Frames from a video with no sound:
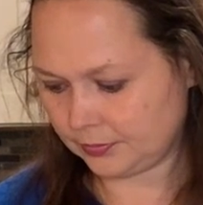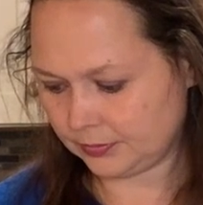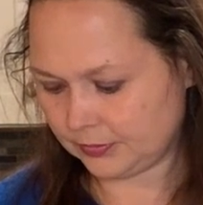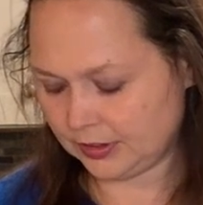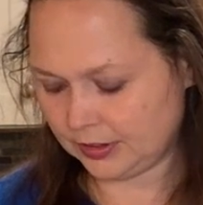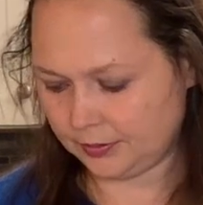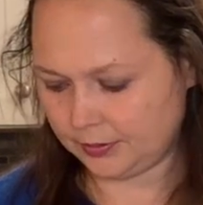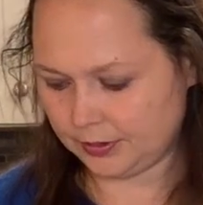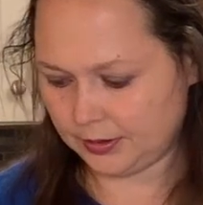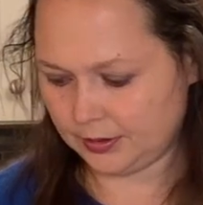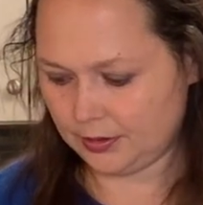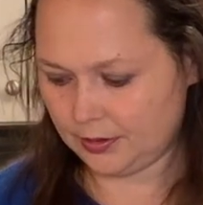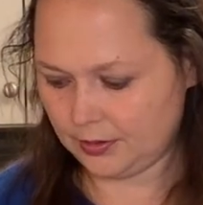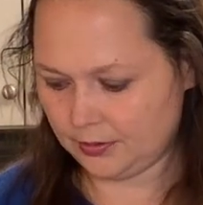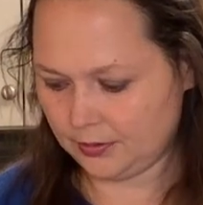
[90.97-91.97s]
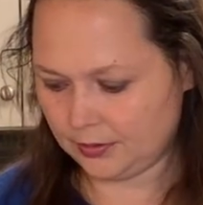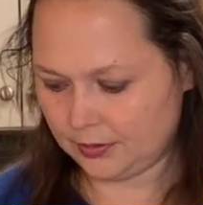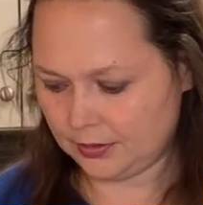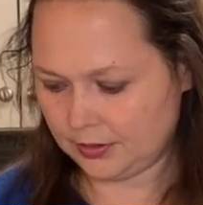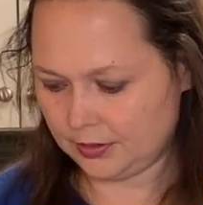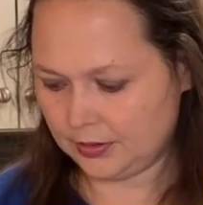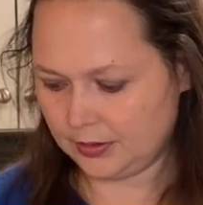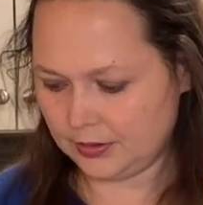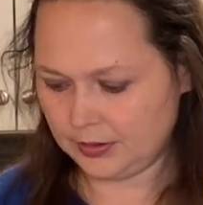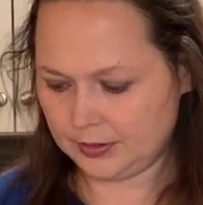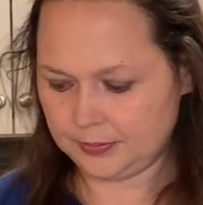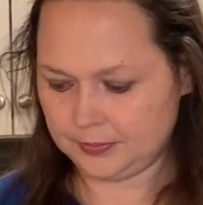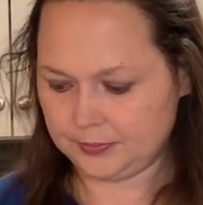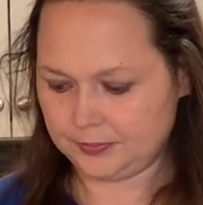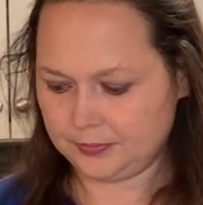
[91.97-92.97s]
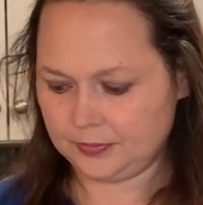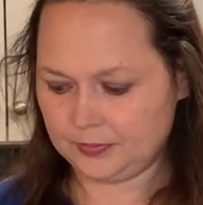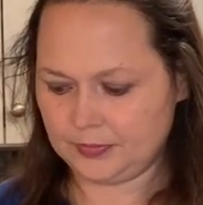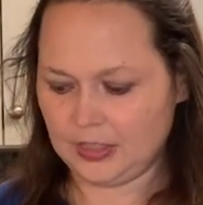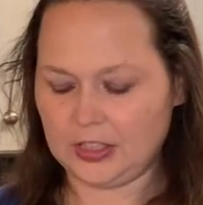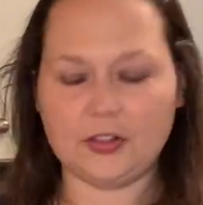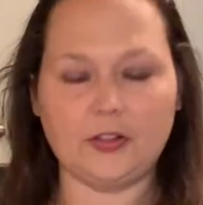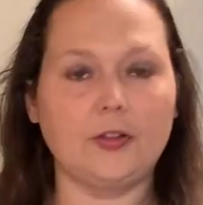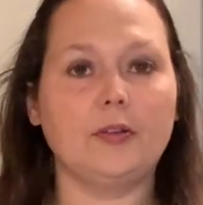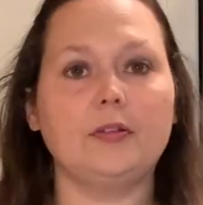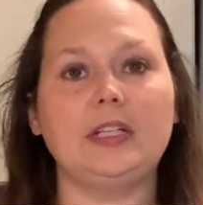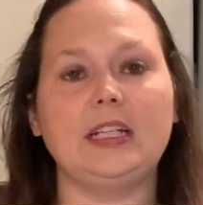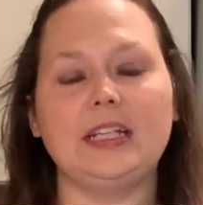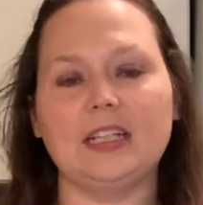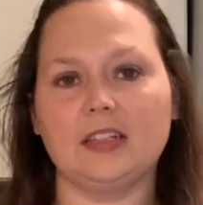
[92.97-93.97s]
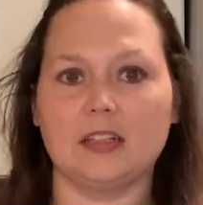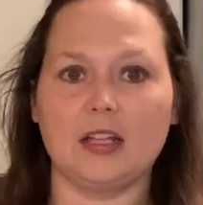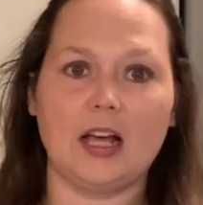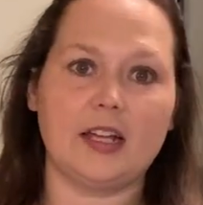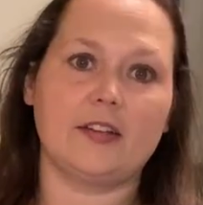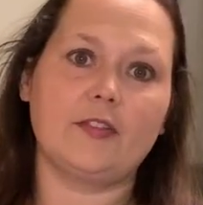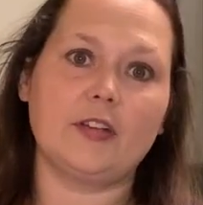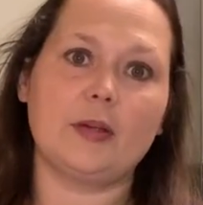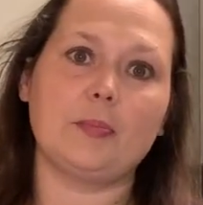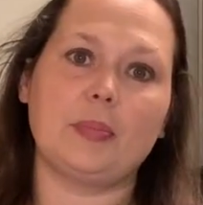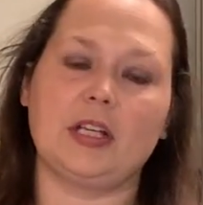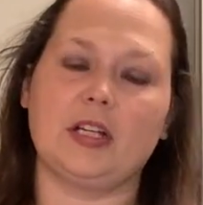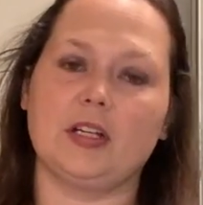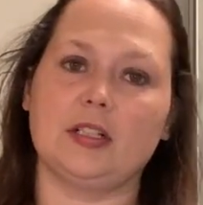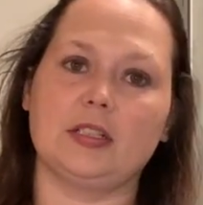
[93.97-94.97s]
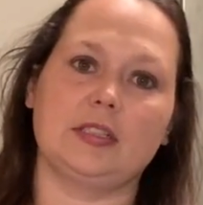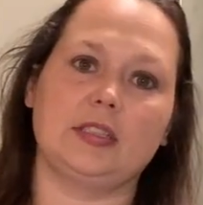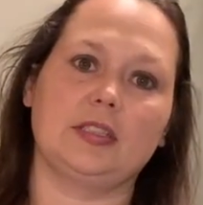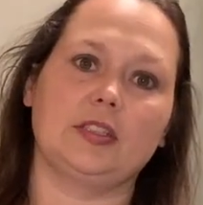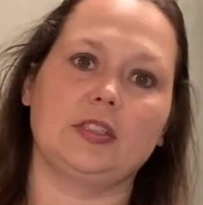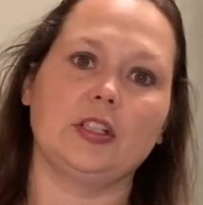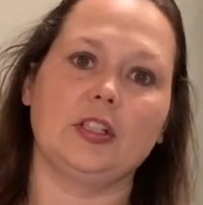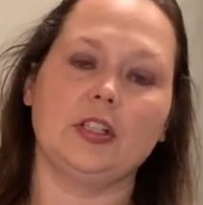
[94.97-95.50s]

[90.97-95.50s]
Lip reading: There we go. And you don't need a lot of it because,